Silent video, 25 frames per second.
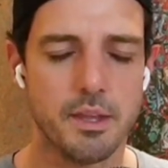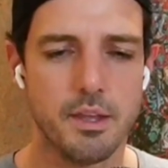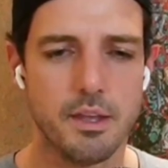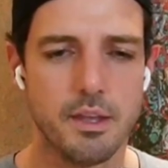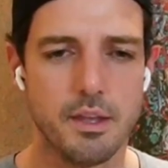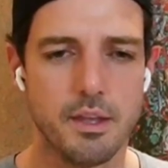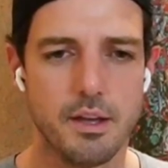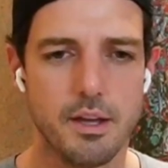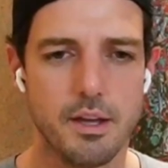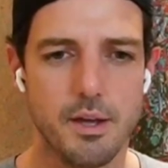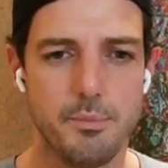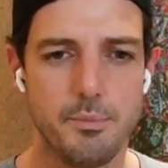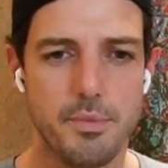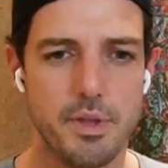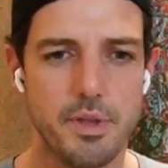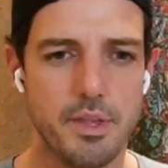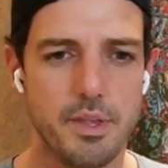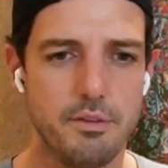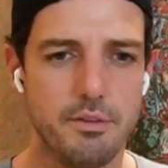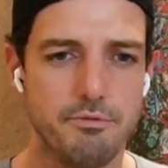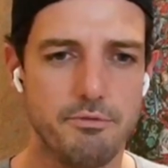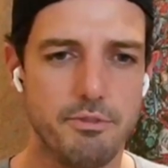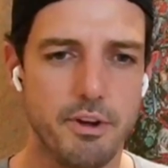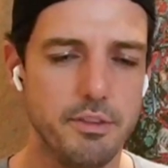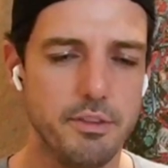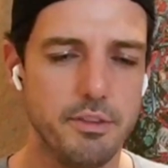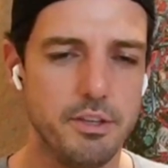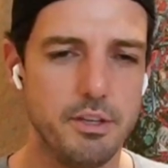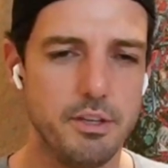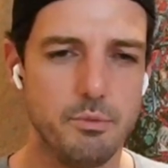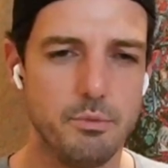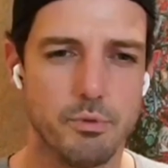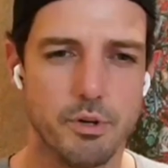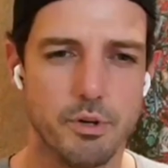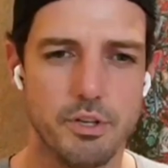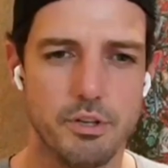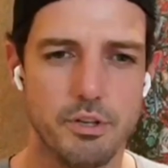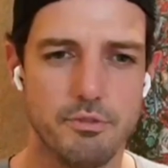And then finally,
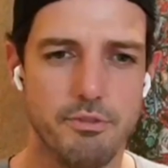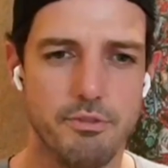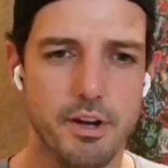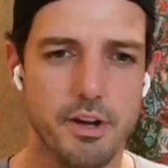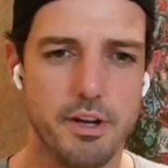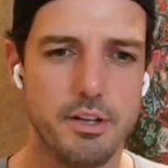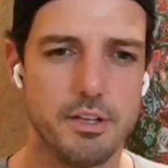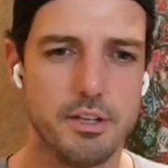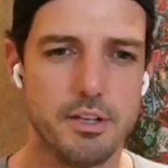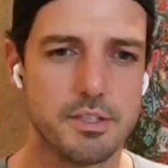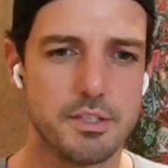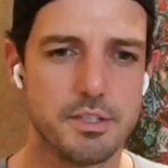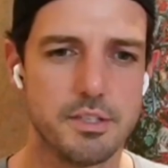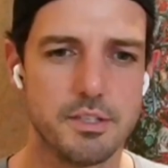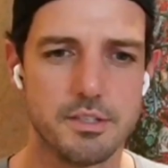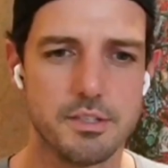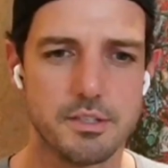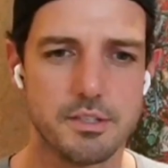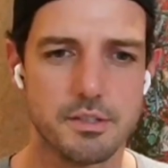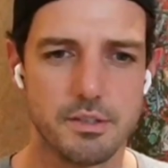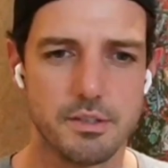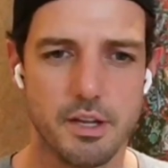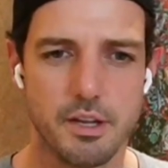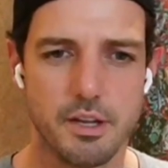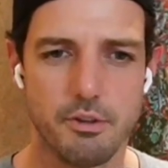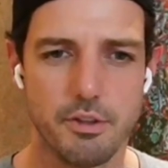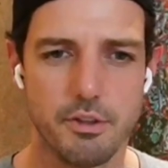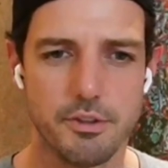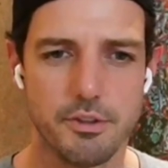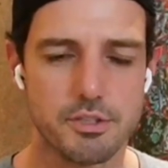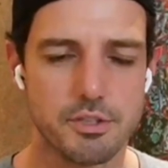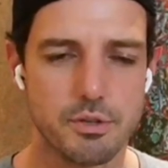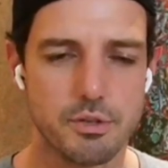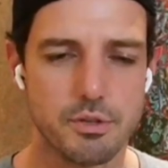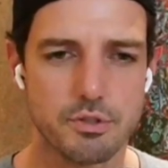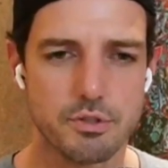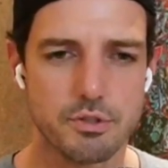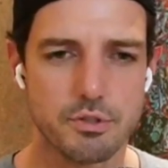where you can find us is on all the
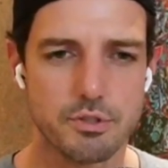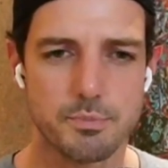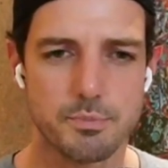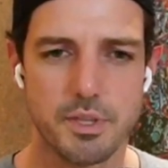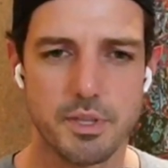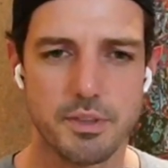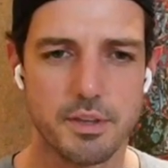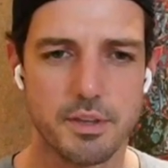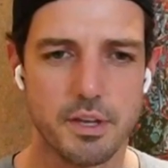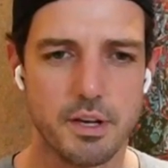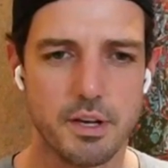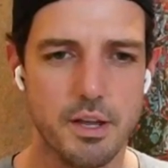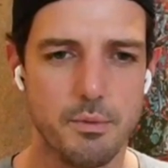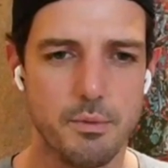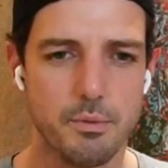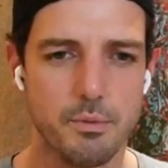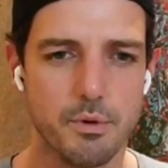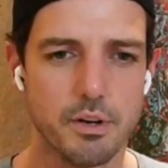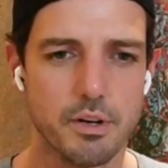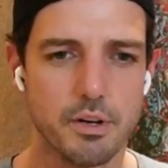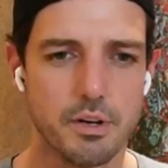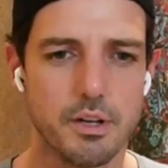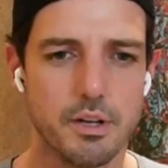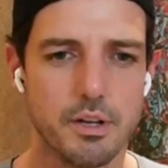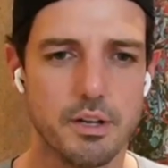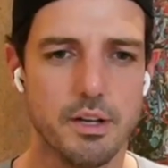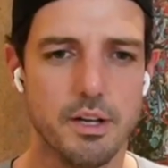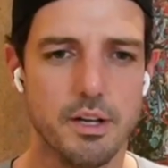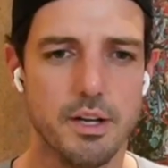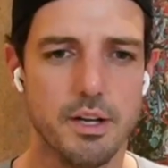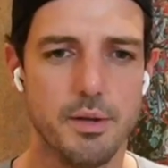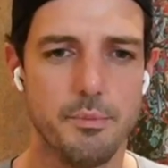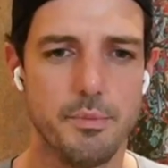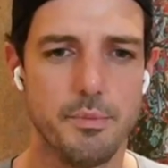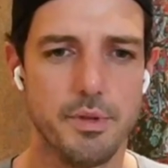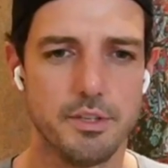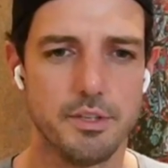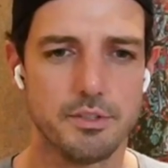socials. Pyth Network
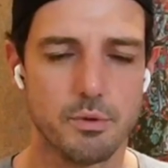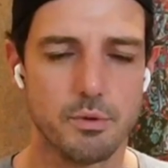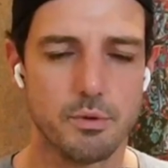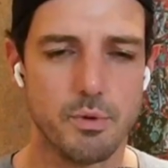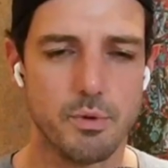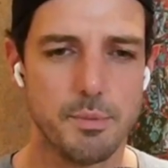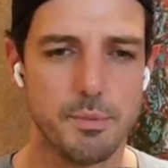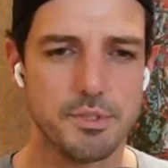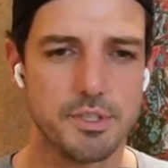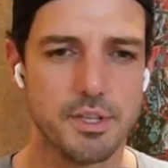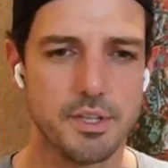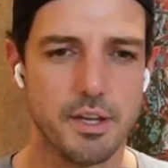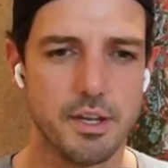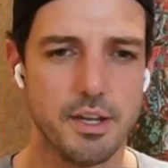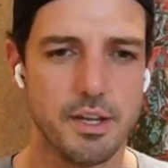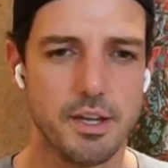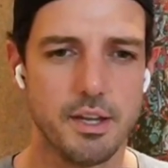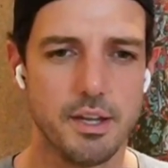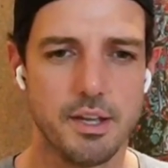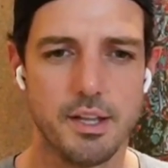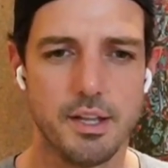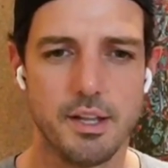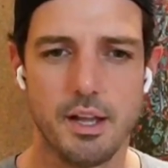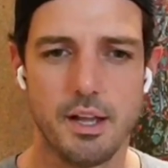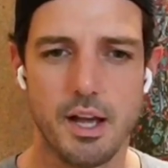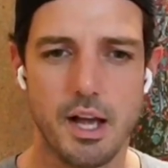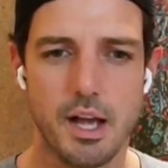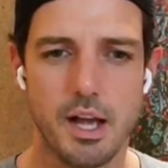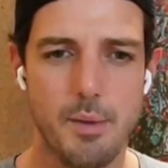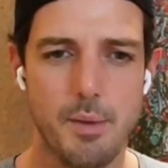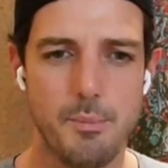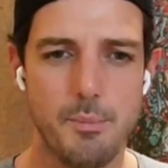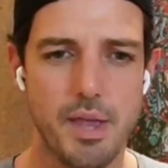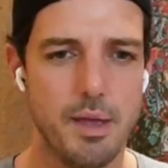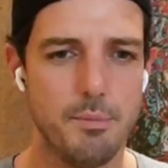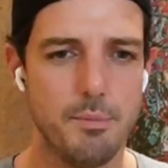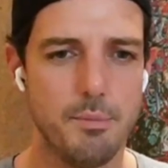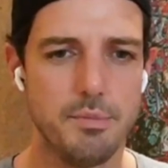is our website.
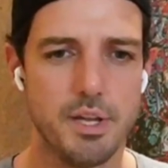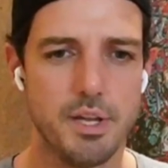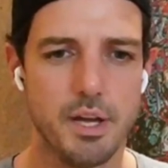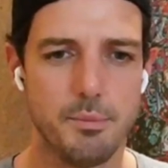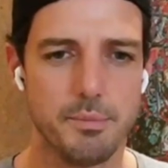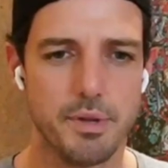M.